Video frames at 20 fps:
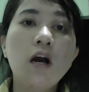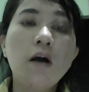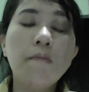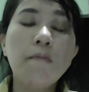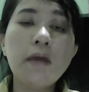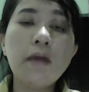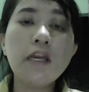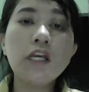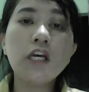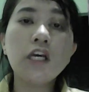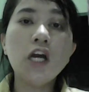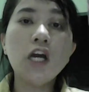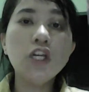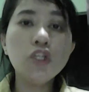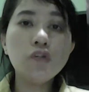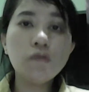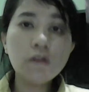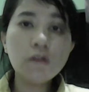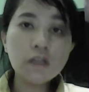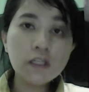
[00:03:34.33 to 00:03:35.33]
many
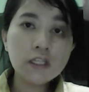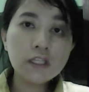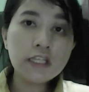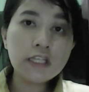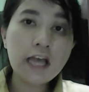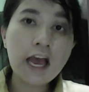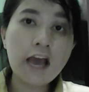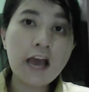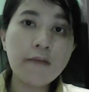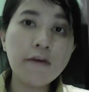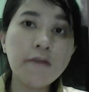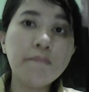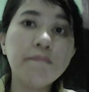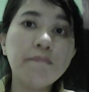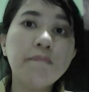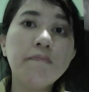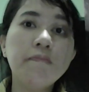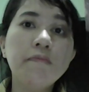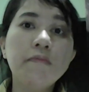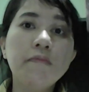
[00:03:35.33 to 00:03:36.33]
countries have
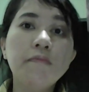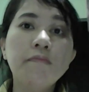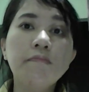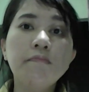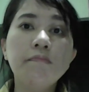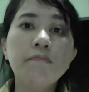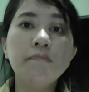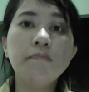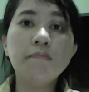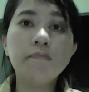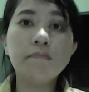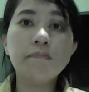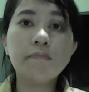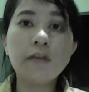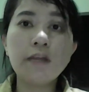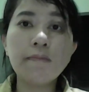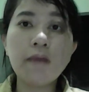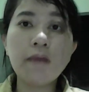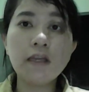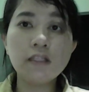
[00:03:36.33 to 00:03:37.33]

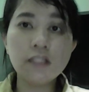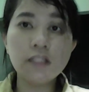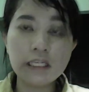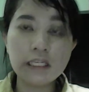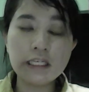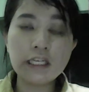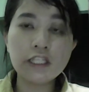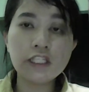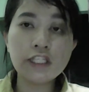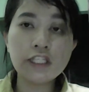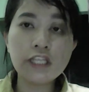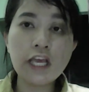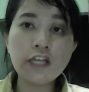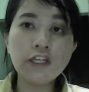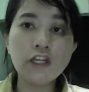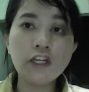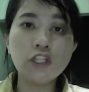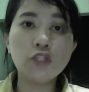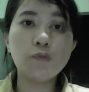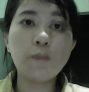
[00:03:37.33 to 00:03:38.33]
implemented
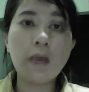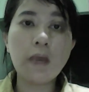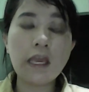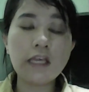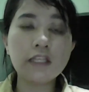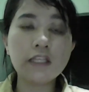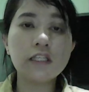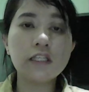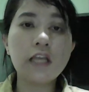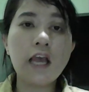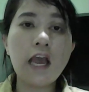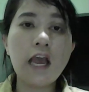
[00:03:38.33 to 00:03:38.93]
standards-based